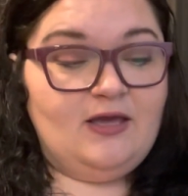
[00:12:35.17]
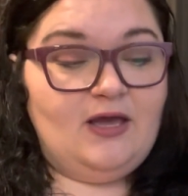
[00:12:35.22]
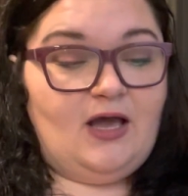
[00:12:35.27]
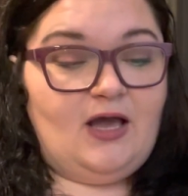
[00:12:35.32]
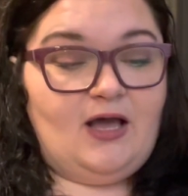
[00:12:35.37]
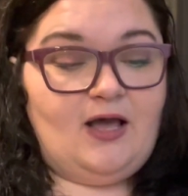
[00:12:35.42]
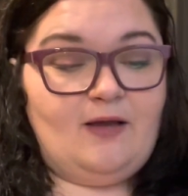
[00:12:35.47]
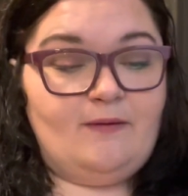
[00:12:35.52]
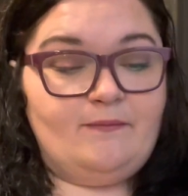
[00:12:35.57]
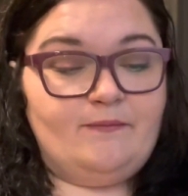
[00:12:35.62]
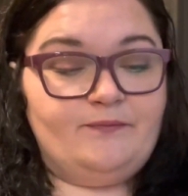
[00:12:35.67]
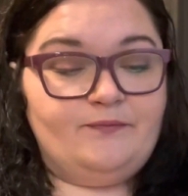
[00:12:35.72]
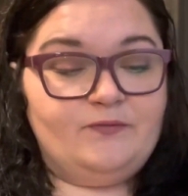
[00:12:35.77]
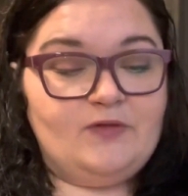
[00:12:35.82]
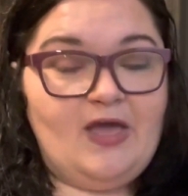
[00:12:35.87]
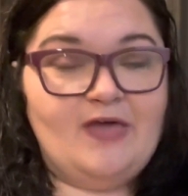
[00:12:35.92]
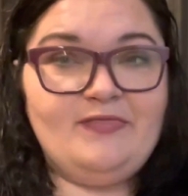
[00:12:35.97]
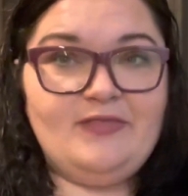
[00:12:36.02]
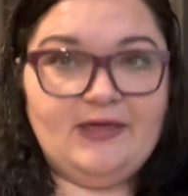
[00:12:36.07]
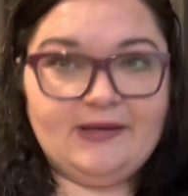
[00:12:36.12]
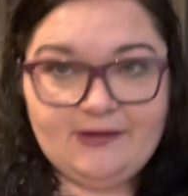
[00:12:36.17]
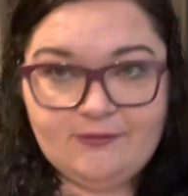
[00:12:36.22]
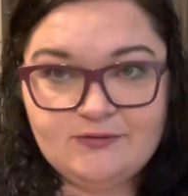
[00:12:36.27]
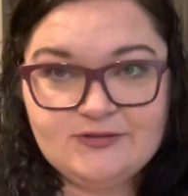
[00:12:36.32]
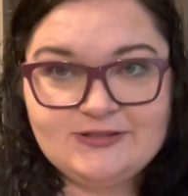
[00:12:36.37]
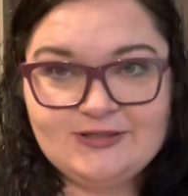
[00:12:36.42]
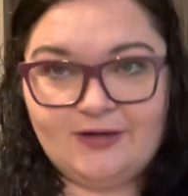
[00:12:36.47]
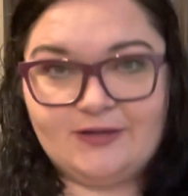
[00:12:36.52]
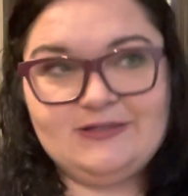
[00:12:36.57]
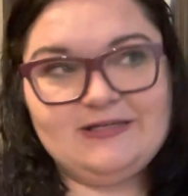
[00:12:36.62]
Um, and then I
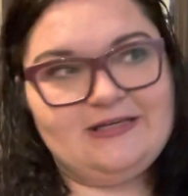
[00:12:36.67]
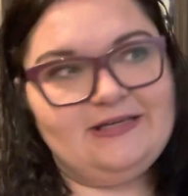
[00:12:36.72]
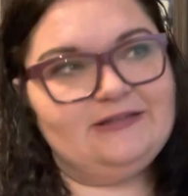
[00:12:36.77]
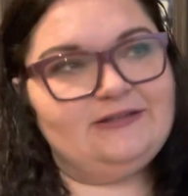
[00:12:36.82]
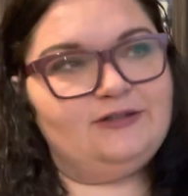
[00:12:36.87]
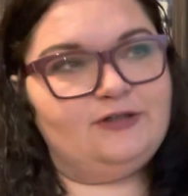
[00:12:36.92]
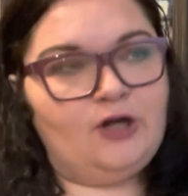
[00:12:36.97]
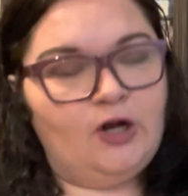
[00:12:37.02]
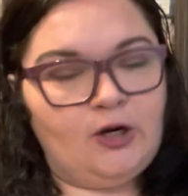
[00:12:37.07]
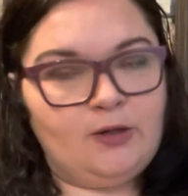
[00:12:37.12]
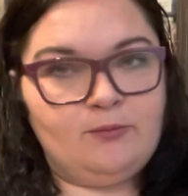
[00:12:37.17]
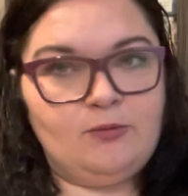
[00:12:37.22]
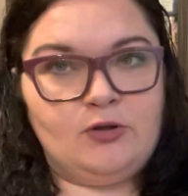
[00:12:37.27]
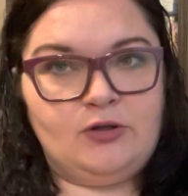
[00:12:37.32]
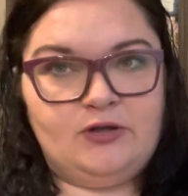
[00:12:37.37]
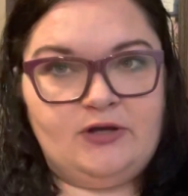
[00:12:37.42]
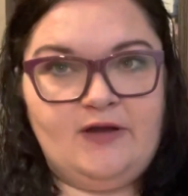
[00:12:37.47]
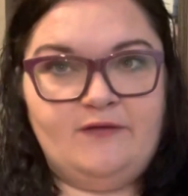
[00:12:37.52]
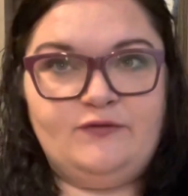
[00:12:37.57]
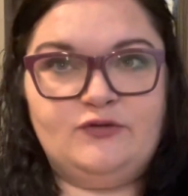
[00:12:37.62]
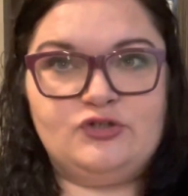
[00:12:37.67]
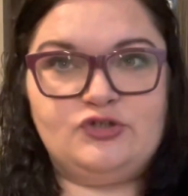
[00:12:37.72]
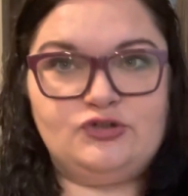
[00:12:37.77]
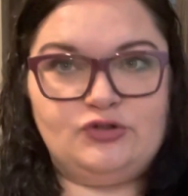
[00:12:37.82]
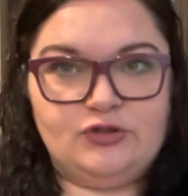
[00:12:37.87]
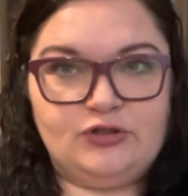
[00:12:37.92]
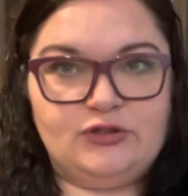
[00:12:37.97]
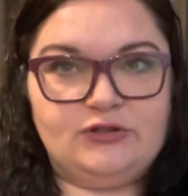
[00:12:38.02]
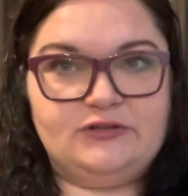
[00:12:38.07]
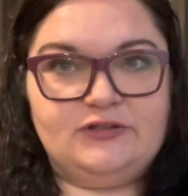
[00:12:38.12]
was starting to get the caramel and the
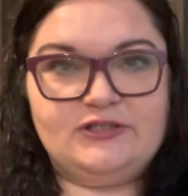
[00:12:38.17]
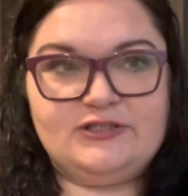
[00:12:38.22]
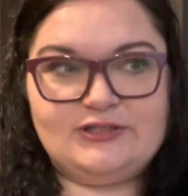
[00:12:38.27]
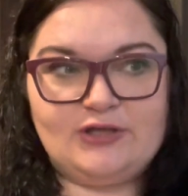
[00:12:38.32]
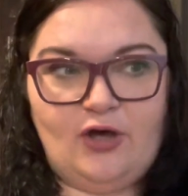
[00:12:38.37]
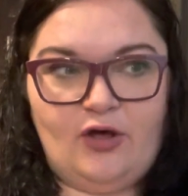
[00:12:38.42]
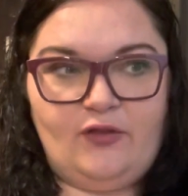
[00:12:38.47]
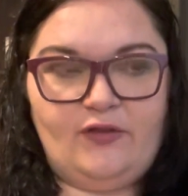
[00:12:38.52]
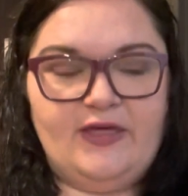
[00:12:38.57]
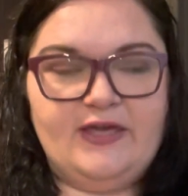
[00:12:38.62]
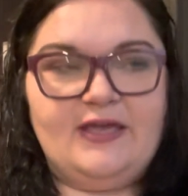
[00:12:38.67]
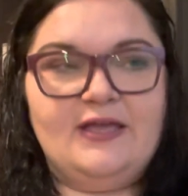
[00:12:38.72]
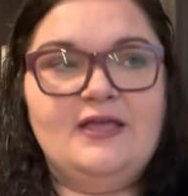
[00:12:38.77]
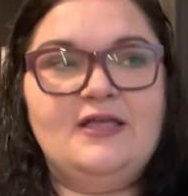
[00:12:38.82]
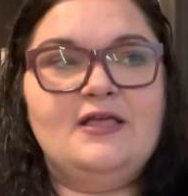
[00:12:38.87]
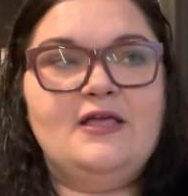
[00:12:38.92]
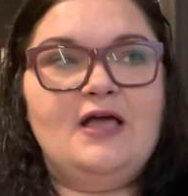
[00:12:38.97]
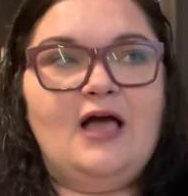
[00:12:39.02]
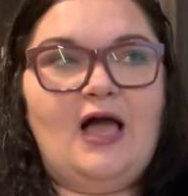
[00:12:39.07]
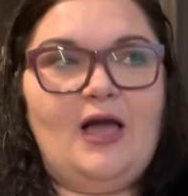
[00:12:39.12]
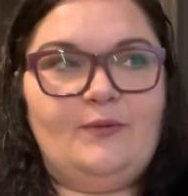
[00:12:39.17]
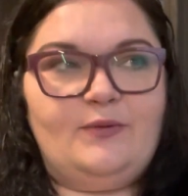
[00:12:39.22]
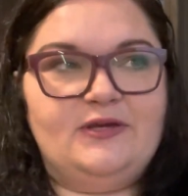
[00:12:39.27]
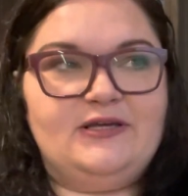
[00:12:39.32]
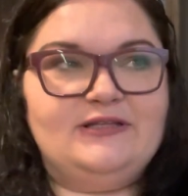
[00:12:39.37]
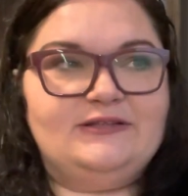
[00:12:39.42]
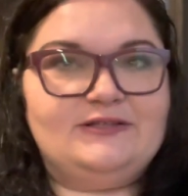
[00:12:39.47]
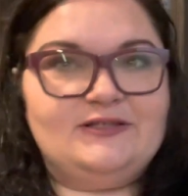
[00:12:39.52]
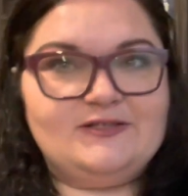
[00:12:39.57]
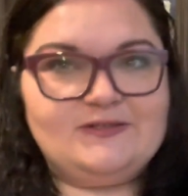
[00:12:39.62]
sugar and the salt. Like I would
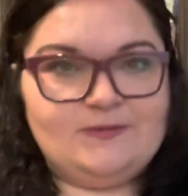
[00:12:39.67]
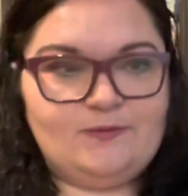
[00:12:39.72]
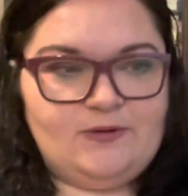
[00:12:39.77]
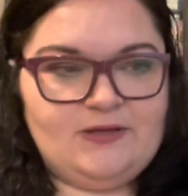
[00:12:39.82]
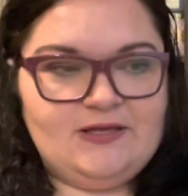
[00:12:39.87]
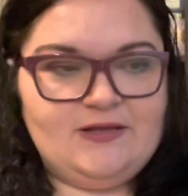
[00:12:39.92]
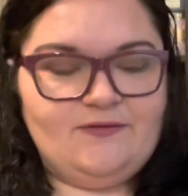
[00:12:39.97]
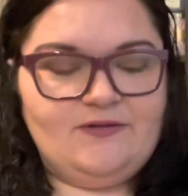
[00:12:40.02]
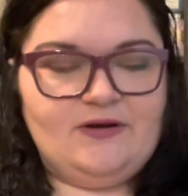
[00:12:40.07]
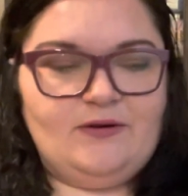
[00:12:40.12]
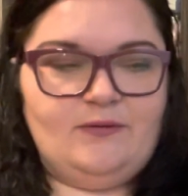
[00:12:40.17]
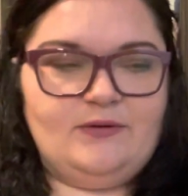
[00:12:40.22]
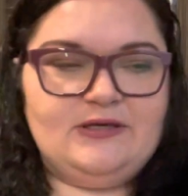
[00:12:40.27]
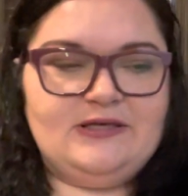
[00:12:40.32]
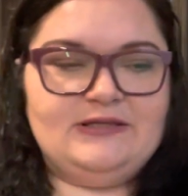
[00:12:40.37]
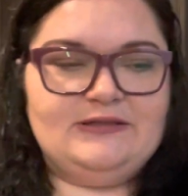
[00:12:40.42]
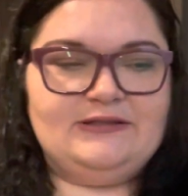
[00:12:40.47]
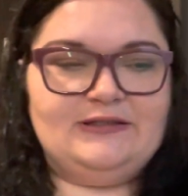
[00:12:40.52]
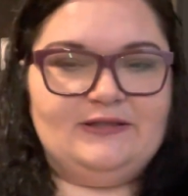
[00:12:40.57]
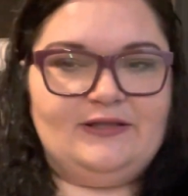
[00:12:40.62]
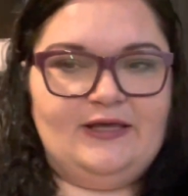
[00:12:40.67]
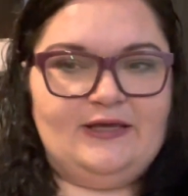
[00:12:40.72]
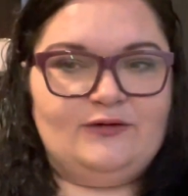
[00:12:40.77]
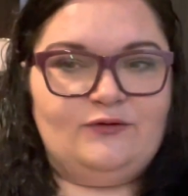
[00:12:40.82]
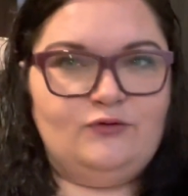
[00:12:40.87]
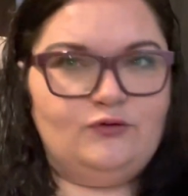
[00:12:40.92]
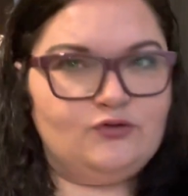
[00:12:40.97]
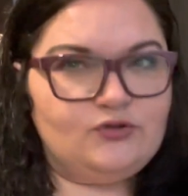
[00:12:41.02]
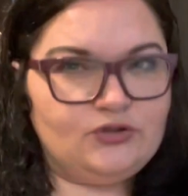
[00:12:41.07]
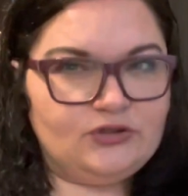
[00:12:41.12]
get the sweet and then I would get the like
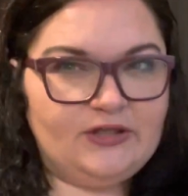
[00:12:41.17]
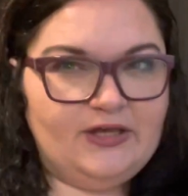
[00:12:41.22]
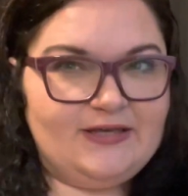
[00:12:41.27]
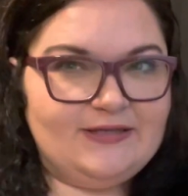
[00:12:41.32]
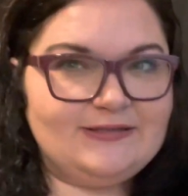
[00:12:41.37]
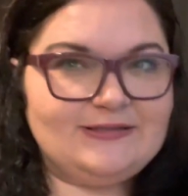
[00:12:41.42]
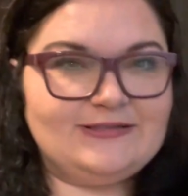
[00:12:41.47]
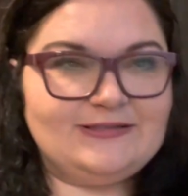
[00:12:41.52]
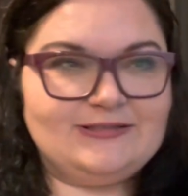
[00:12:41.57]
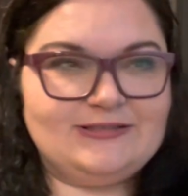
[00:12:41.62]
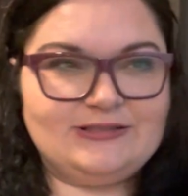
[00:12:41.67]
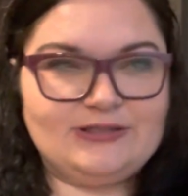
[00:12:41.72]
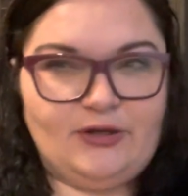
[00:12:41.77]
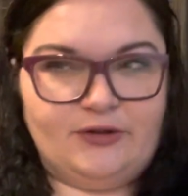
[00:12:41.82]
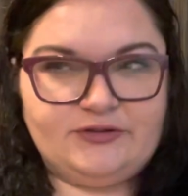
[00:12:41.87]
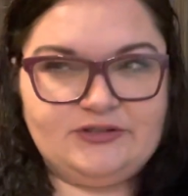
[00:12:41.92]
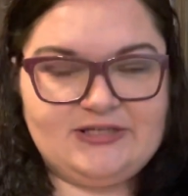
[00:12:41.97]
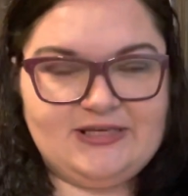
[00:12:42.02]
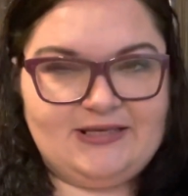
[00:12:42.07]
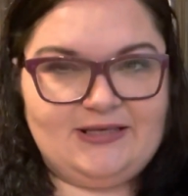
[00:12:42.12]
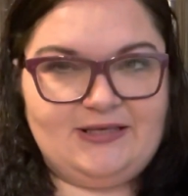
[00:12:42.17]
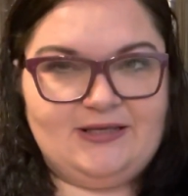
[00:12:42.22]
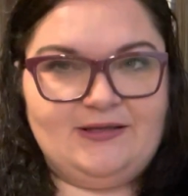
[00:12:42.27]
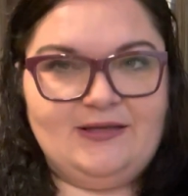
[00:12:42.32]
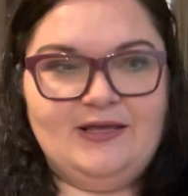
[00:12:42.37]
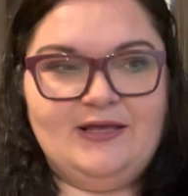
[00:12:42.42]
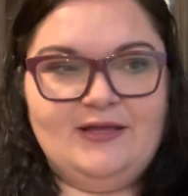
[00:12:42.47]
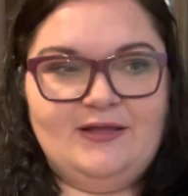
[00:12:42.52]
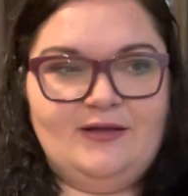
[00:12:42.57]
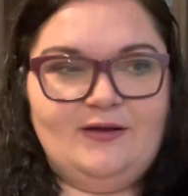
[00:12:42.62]
neutralized
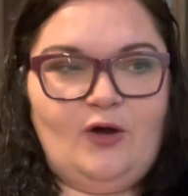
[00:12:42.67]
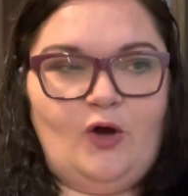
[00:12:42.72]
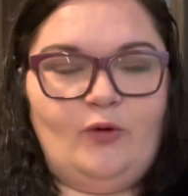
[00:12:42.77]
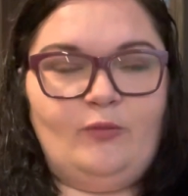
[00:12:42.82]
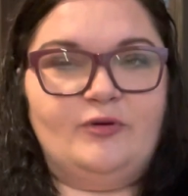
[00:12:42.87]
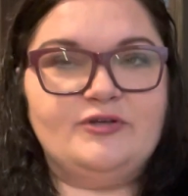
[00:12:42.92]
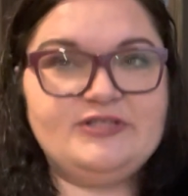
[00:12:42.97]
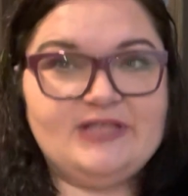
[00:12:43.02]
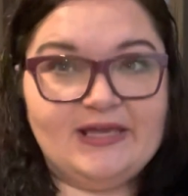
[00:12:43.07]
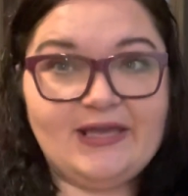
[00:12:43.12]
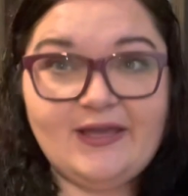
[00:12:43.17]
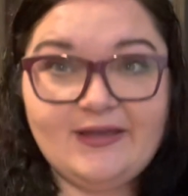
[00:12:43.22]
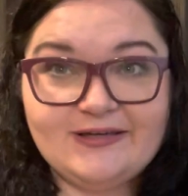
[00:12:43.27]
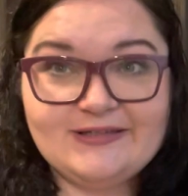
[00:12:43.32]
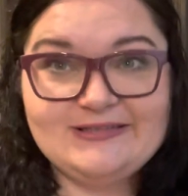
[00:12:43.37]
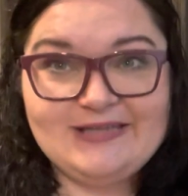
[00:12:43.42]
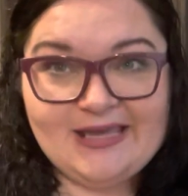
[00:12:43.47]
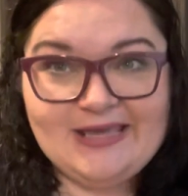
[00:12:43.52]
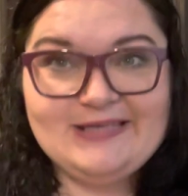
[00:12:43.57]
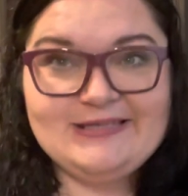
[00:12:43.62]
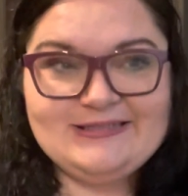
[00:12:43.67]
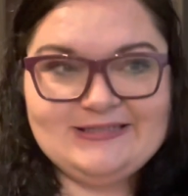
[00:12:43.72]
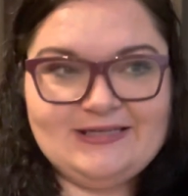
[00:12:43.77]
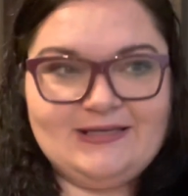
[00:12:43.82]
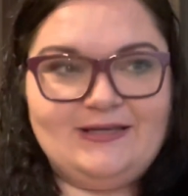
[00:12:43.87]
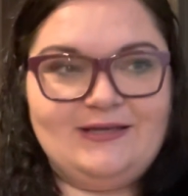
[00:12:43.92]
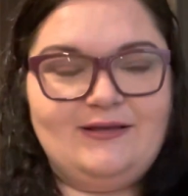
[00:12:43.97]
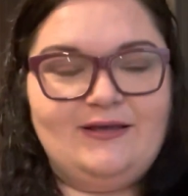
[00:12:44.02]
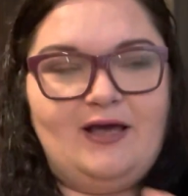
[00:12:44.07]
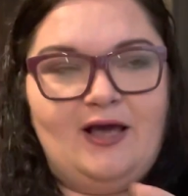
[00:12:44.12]
salty almost like I could taste
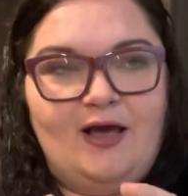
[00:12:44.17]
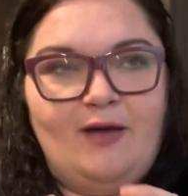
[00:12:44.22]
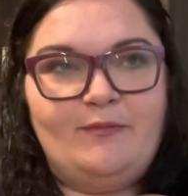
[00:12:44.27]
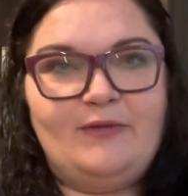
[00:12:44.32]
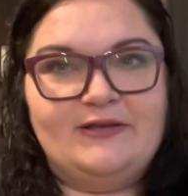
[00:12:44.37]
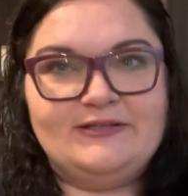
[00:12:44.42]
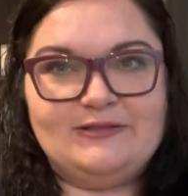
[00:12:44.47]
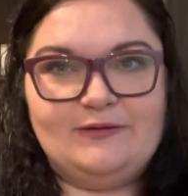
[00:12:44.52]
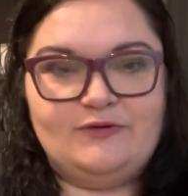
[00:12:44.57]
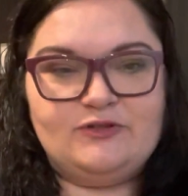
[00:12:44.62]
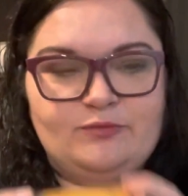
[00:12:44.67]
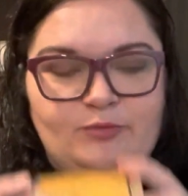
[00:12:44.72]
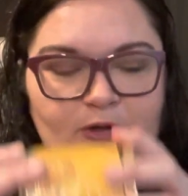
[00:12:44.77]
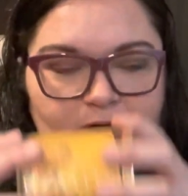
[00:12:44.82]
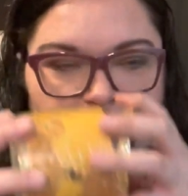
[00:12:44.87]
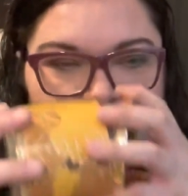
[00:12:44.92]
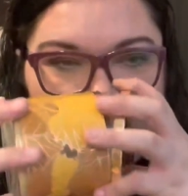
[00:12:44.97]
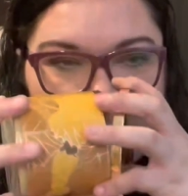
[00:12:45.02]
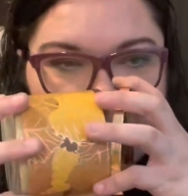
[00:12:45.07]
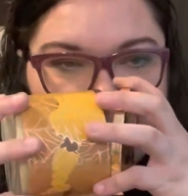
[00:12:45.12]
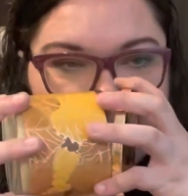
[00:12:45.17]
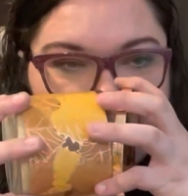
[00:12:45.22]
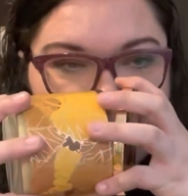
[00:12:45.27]
it um, as it was burning.